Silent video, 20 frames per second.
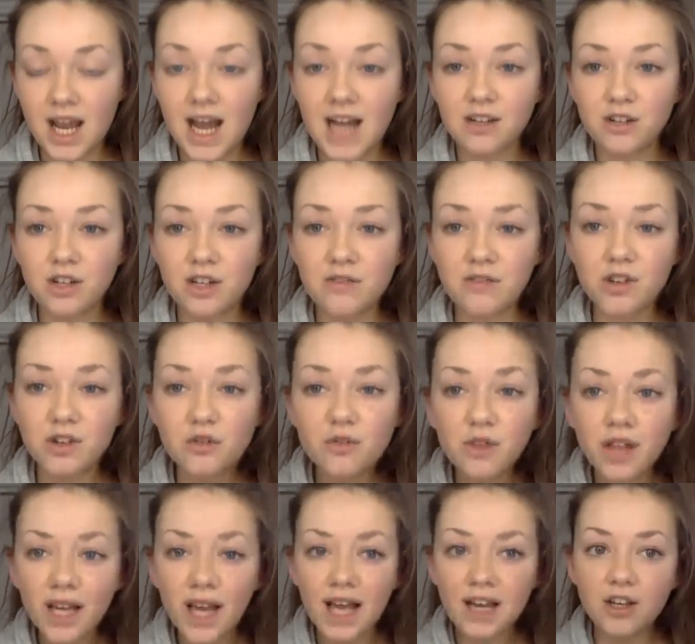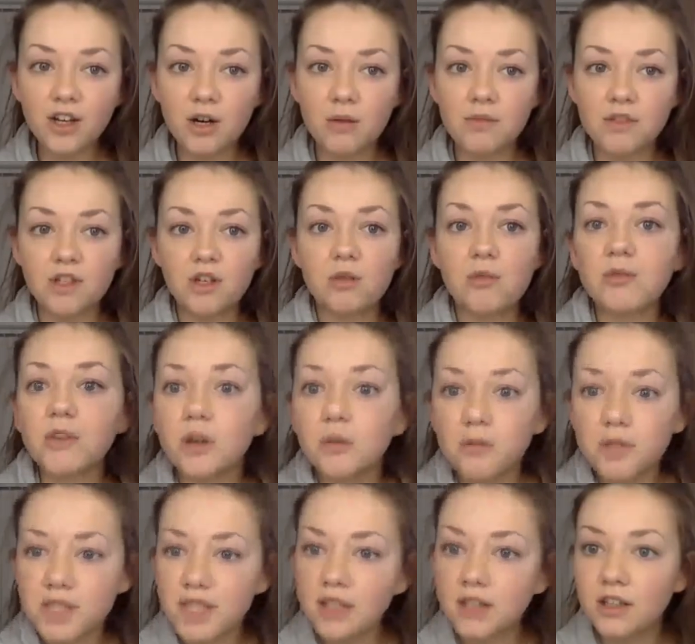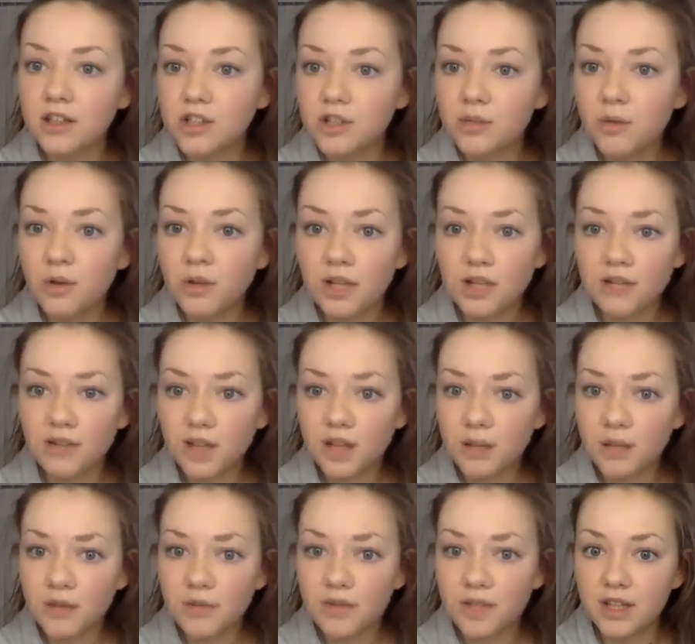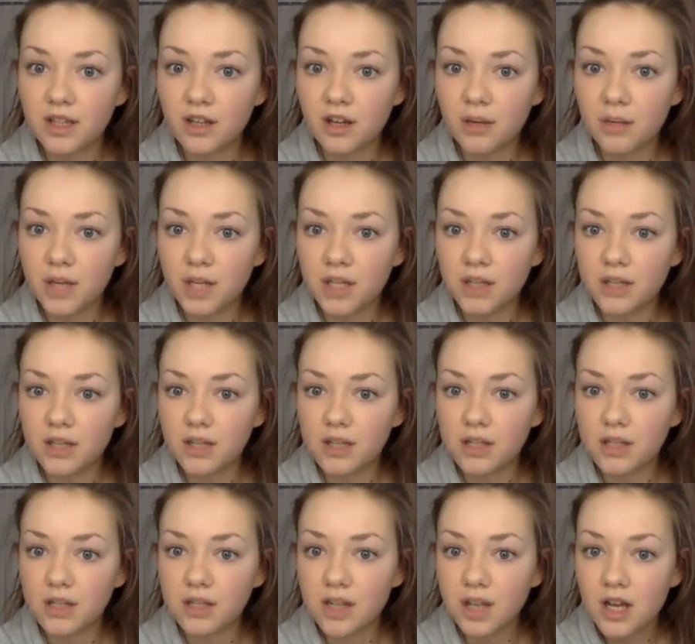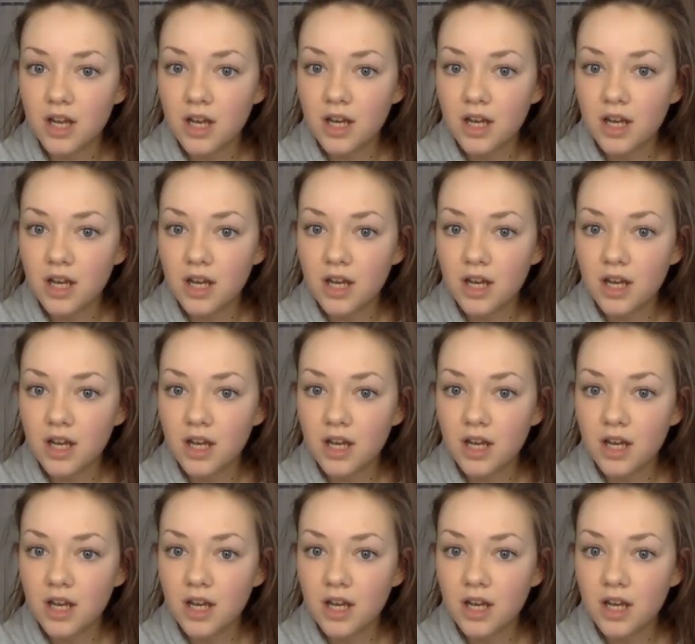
I don't even know if any comments are coming up because it literally won't even let me read the comments.